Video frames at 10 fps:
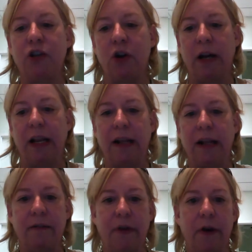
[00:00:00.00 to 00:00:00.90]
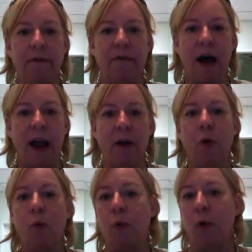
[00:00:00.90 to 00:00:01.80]
journey is a very
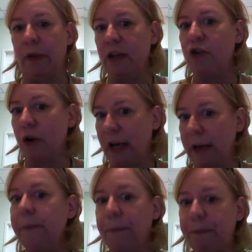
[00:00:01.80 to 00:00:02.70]
viable, worthy journey